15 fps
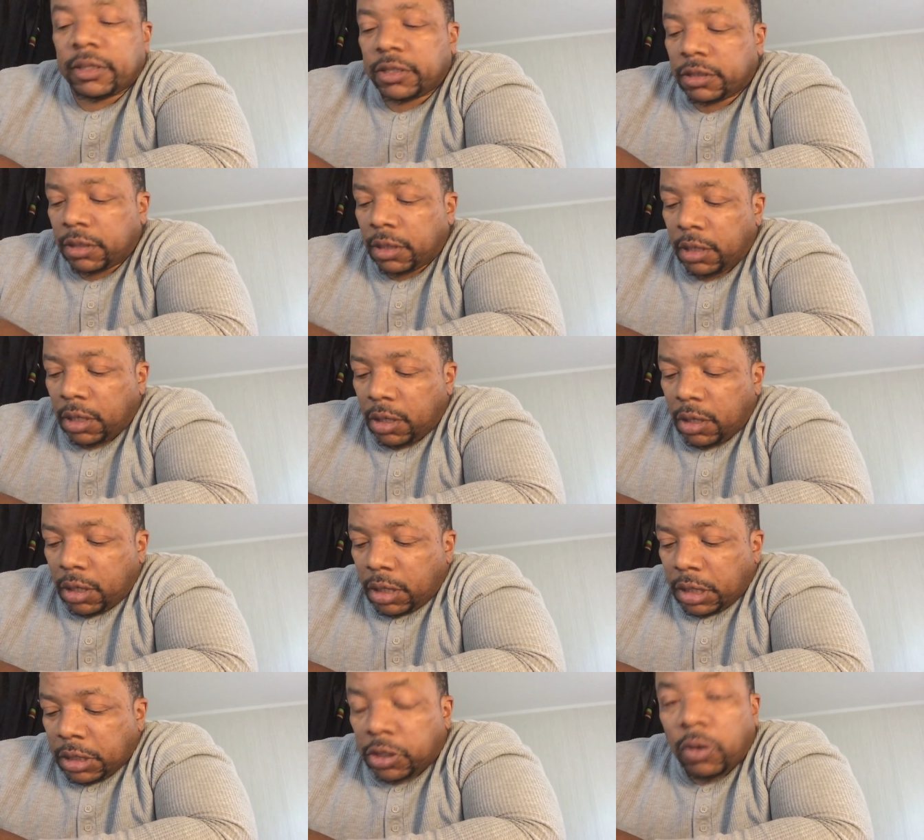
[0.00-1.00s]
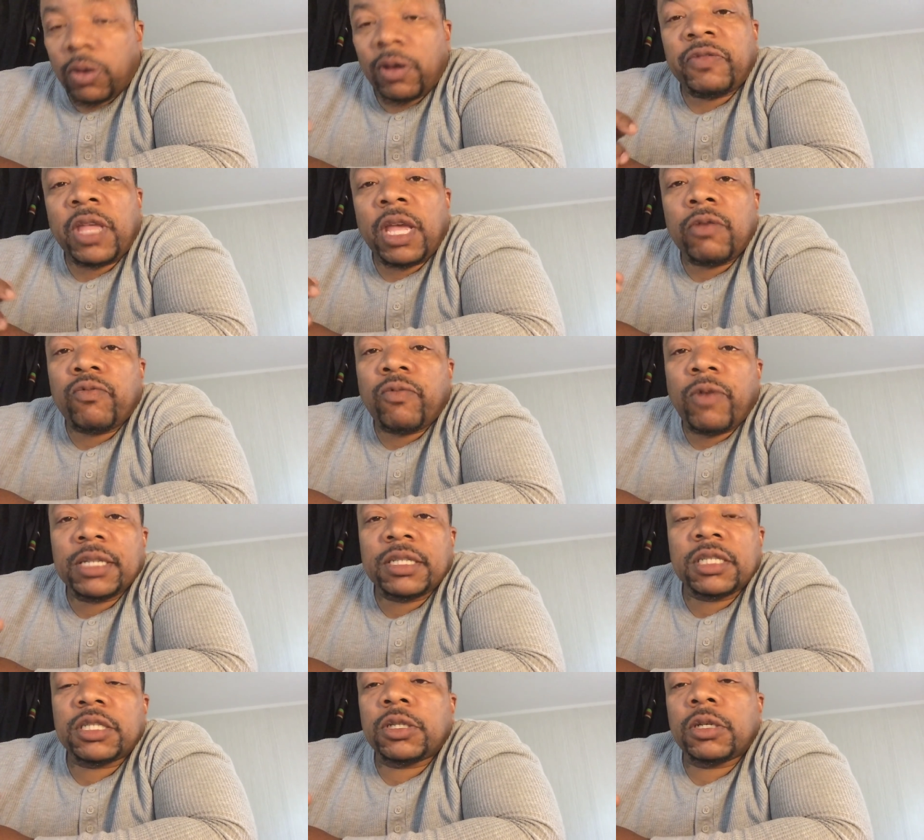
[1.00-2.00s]
So if they register
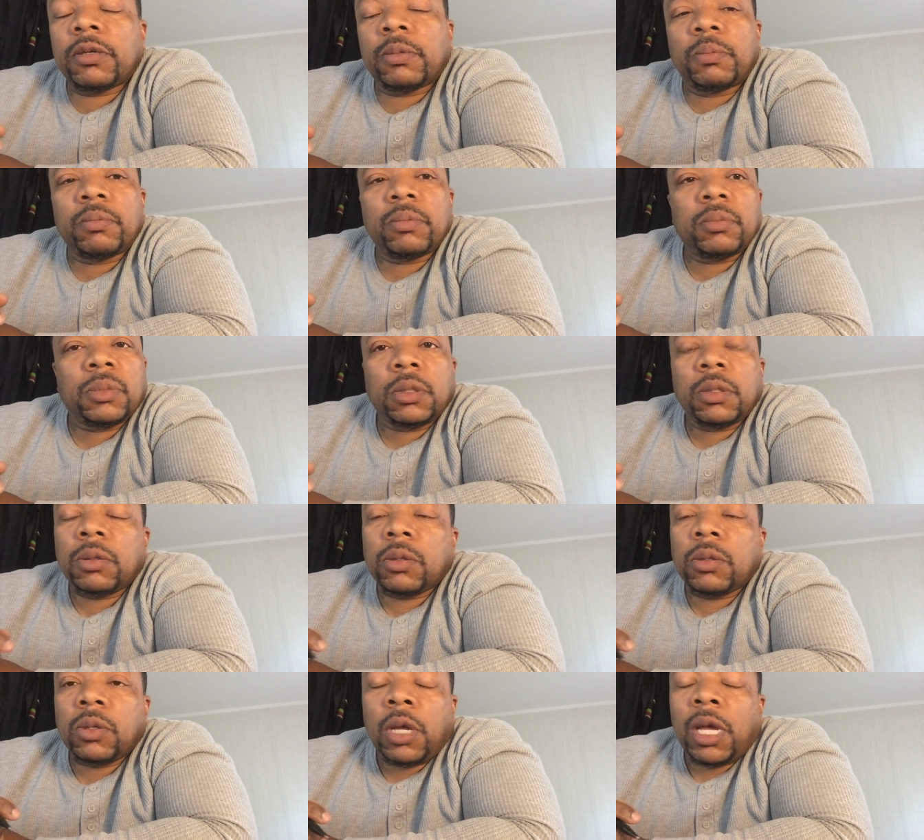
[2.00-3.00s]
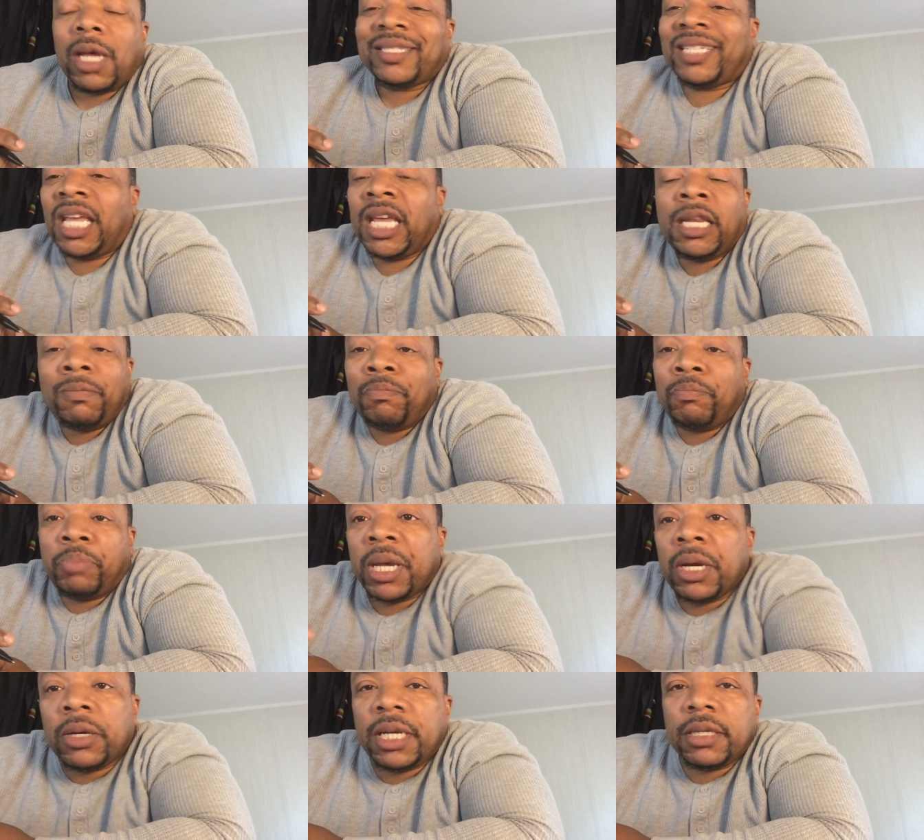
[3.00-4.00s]
10 billion
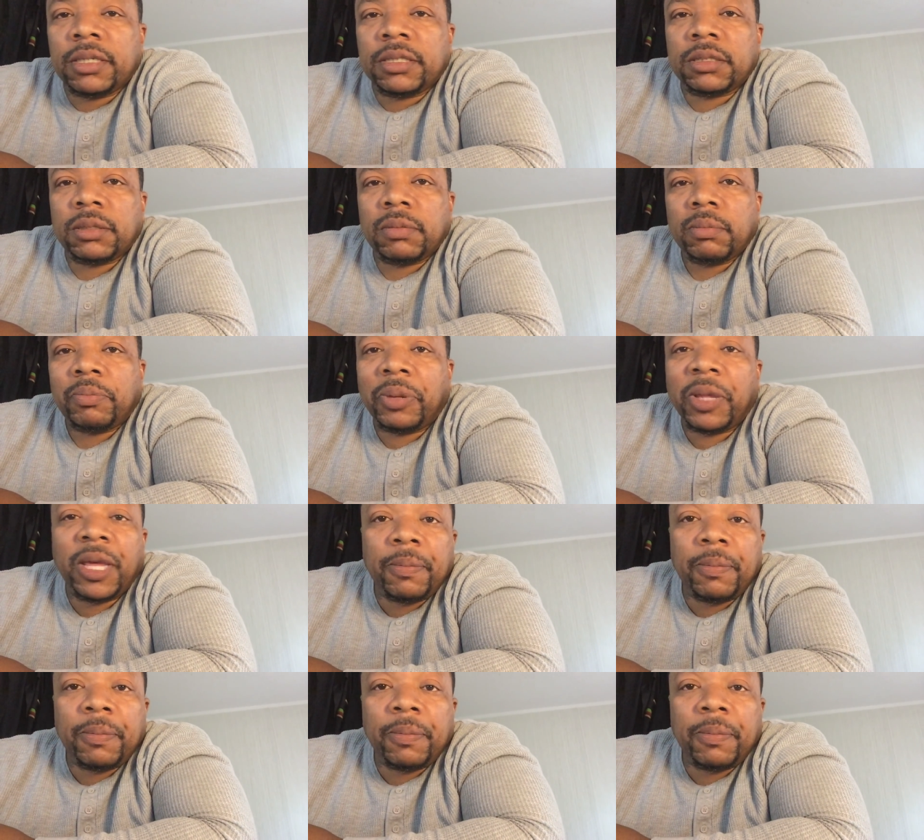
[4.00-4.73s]
people,